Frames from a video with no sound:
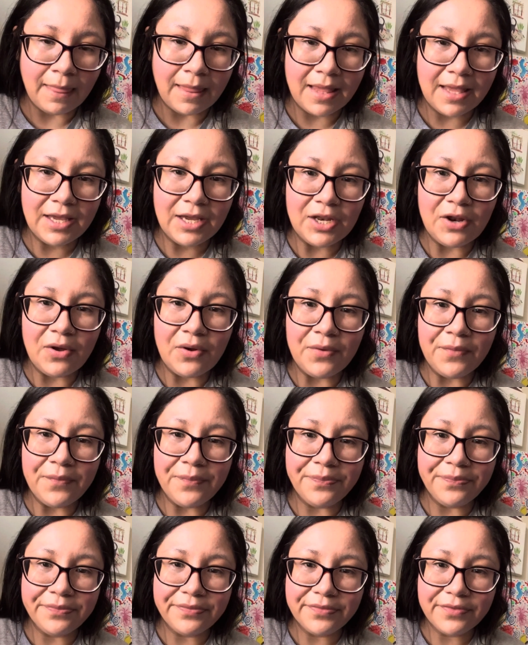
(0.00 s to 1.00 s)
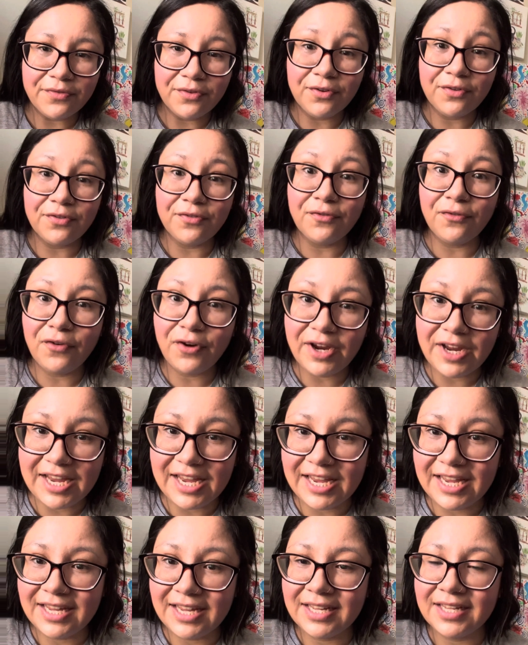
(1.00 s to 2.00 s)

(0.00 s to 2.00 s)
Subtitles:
you know, for free.